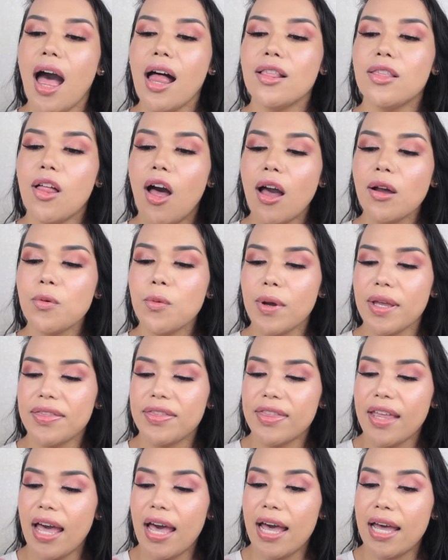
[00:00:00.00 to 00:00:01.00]
Along
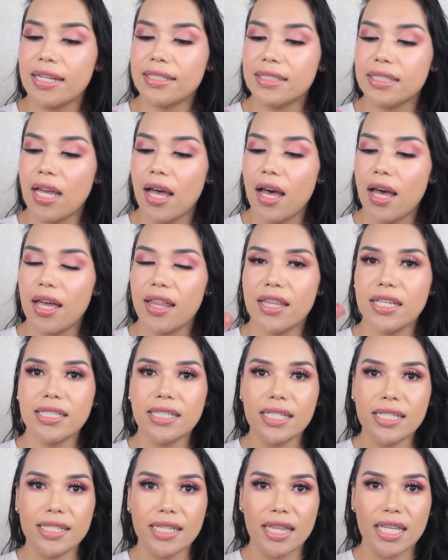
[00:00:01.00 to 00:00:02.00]
with that,
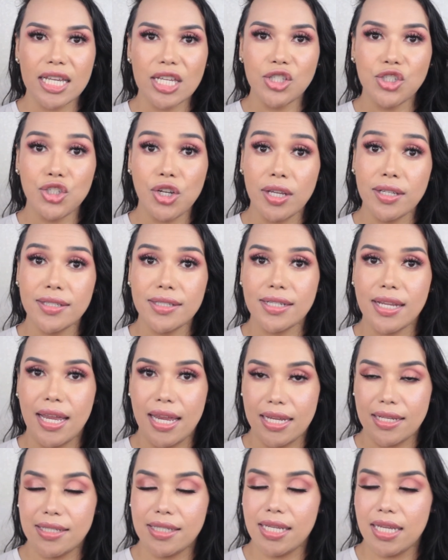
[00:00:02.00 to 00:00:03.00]
this is the Just
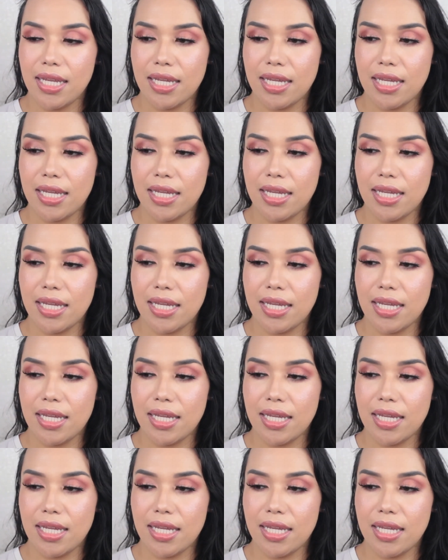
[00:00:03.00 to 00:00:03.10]
a